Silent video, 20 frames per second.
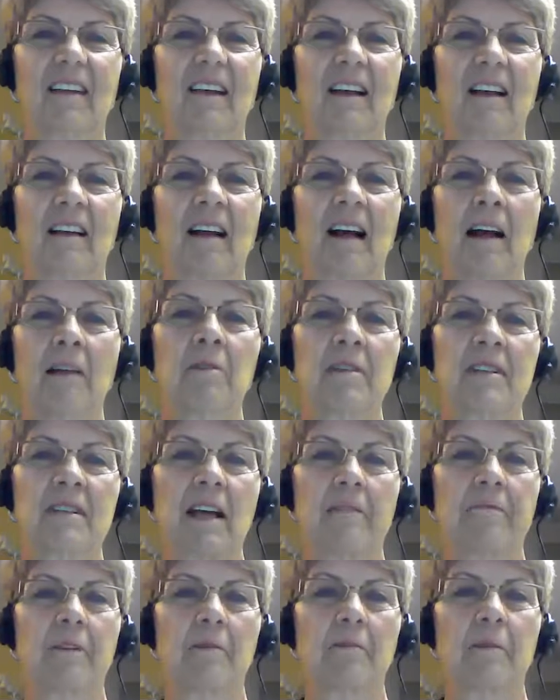I was
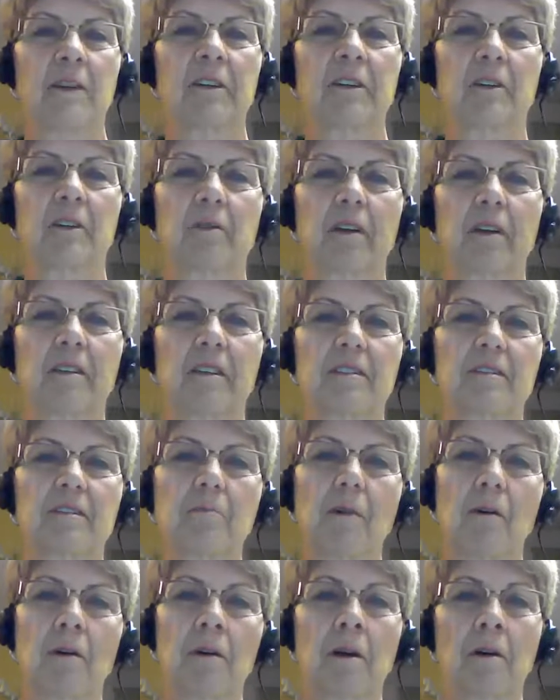not familiar with the De
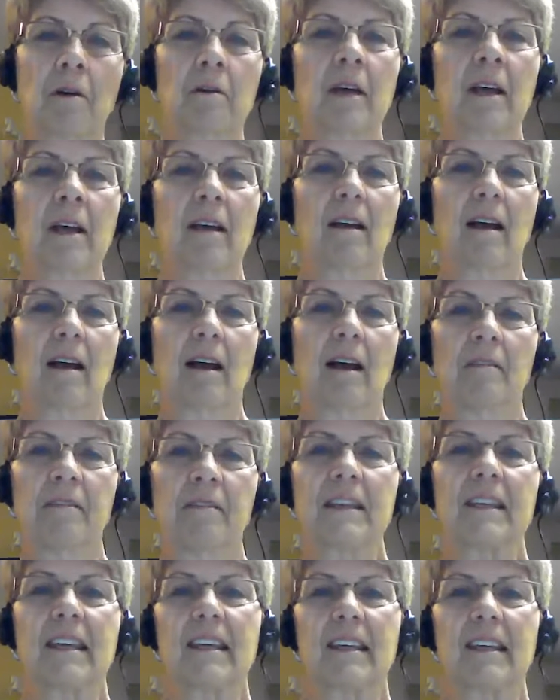Bono
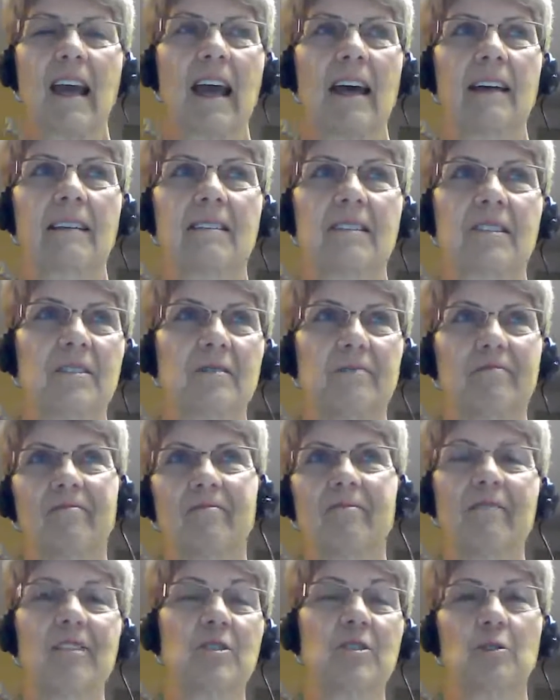thinking hats
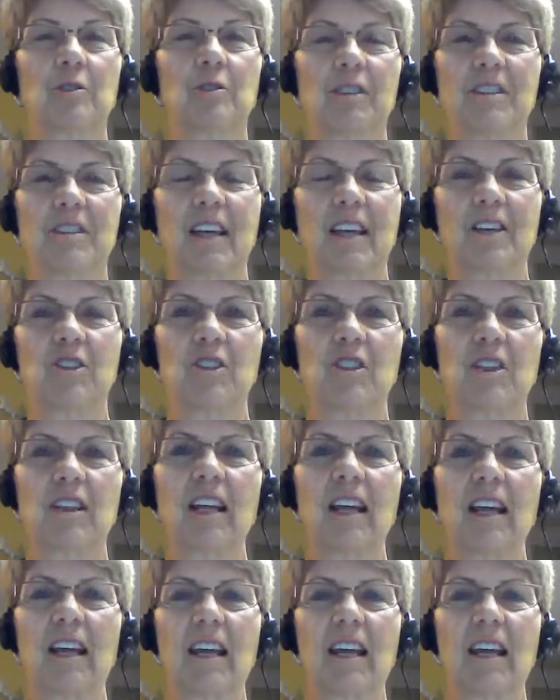visualization.